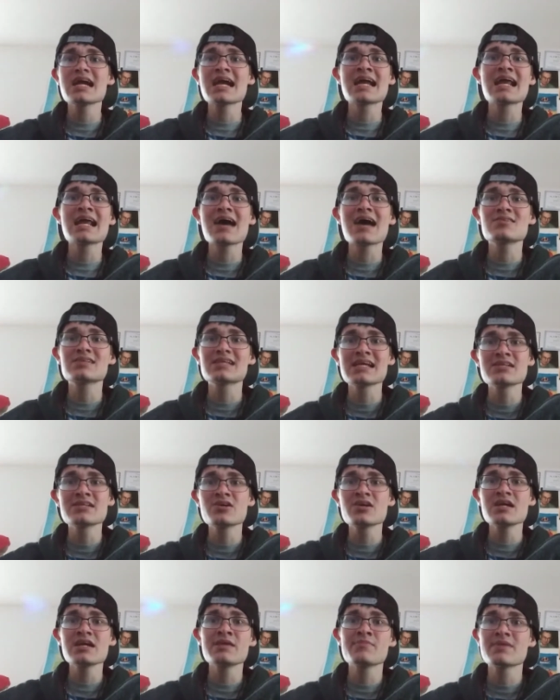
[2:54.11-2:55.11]
And I was getting
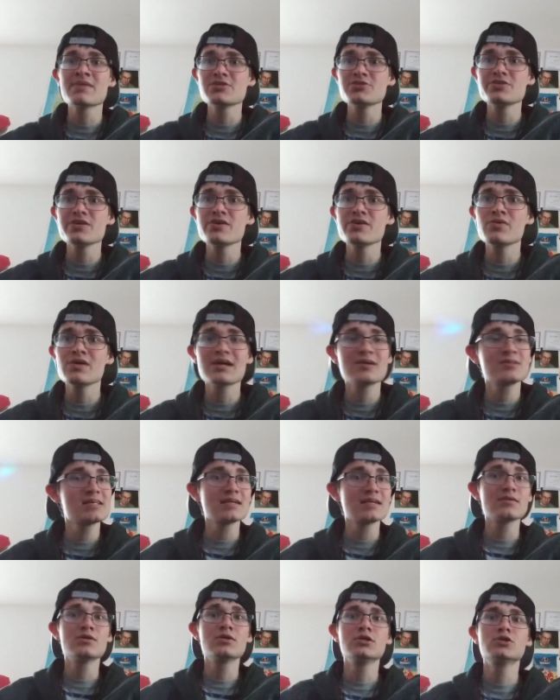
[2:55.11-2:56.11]
dirt in my shoe. And I was
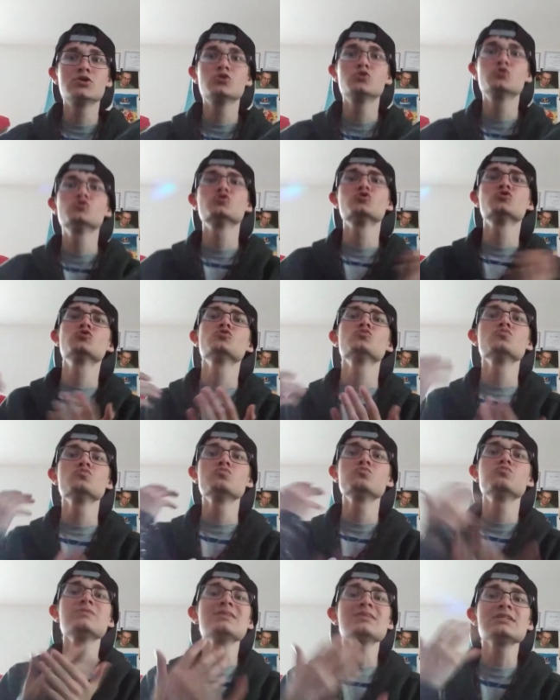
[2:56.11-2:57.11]
like,
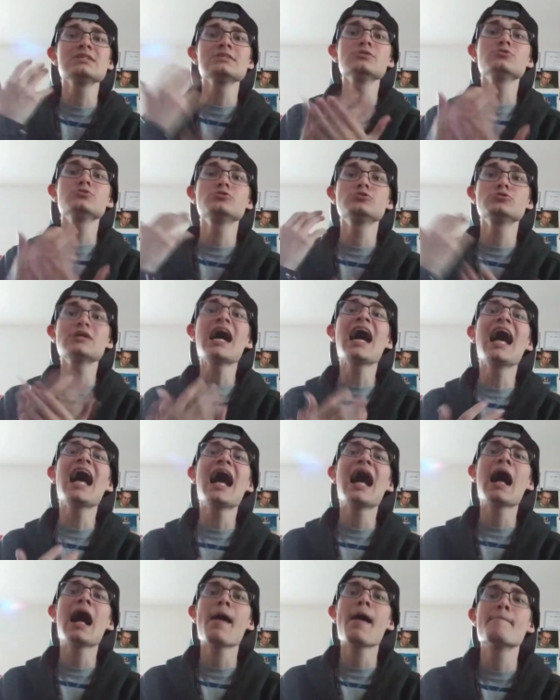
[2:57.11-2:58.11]
will you stop?